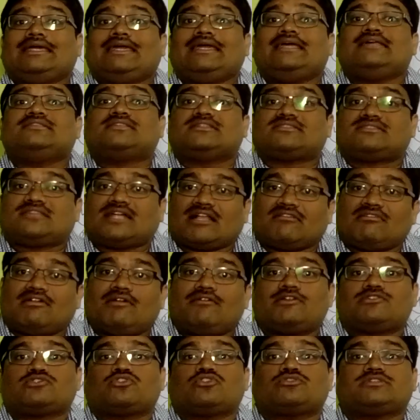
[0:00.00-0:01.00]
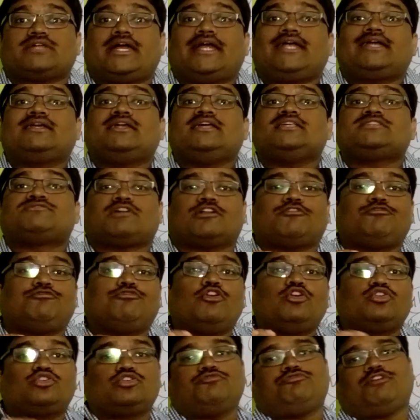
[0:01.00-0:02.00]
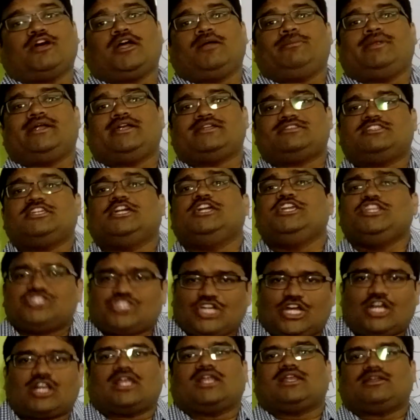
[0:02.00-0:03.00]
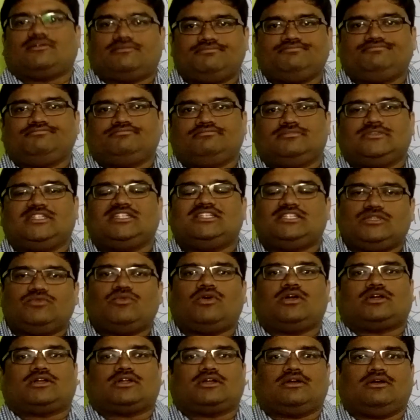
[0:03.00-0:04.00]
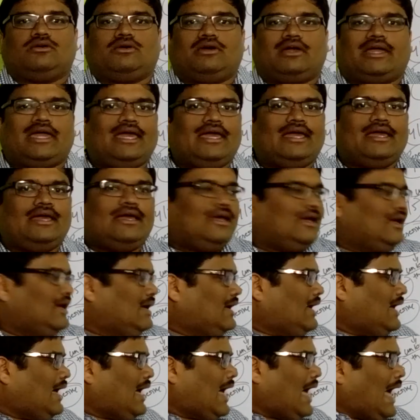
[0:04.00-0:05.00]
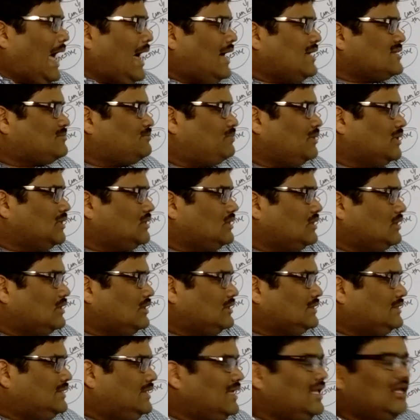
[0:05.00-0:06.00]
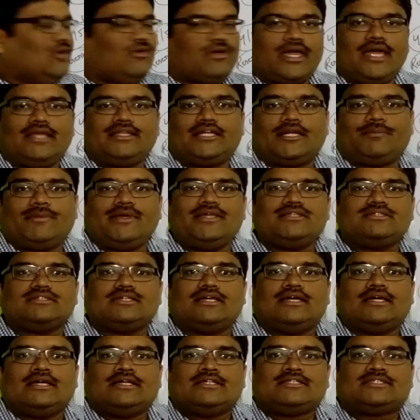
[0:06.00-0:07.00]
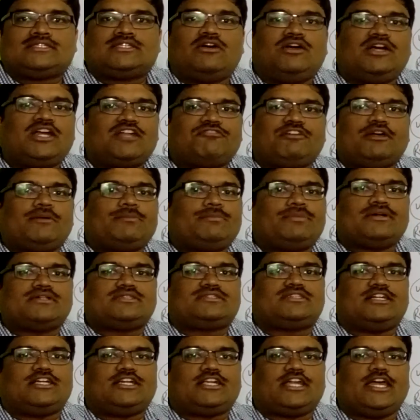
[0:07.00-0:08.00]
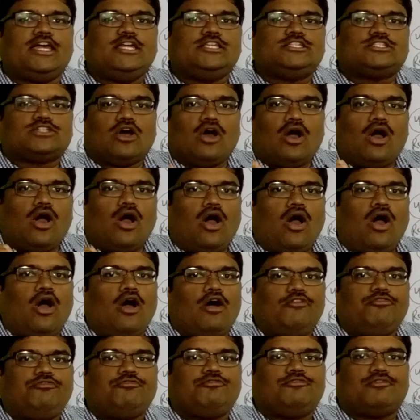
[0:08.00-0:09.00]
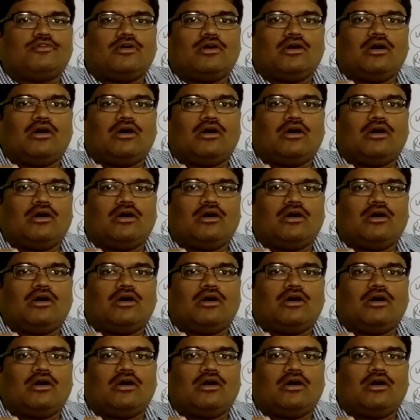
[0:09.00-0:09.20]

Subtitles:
is the survival source, at least for 4 to 5 minutes in general. This is what, okay, as per the theory, okay, that means 75% of